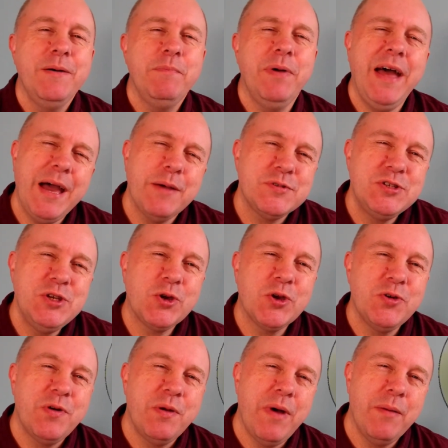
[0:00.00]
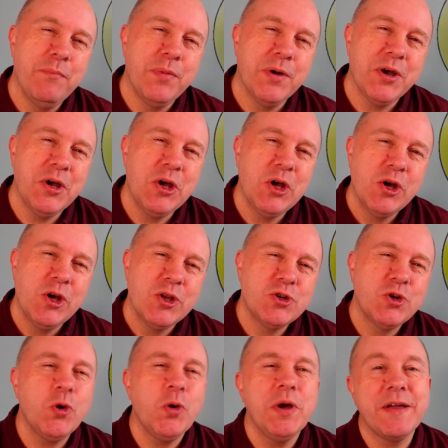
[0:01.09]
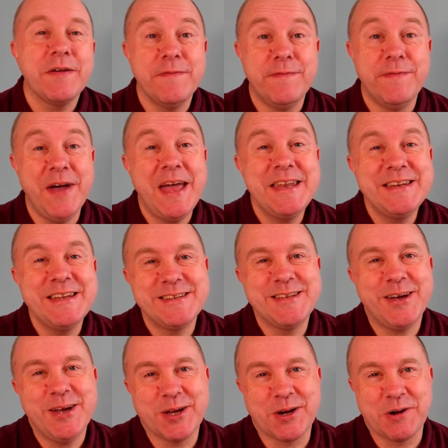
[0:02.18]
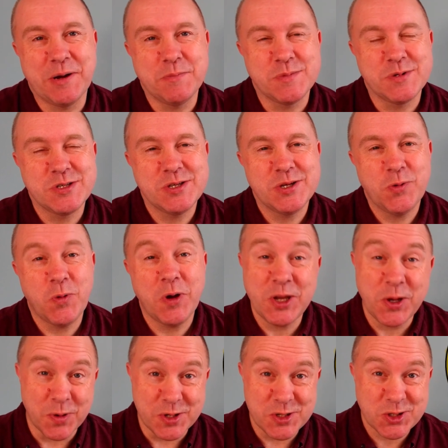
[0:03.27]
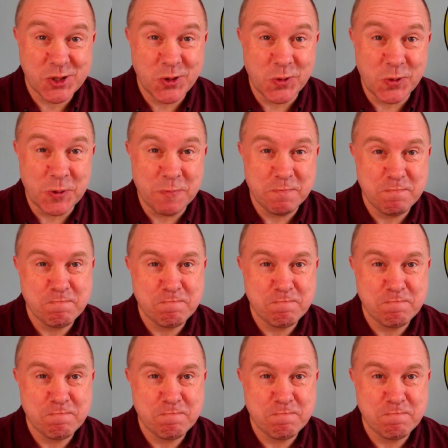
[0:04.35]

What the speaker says: Perhaps you can remember drawing Venn diagrams when you were at school.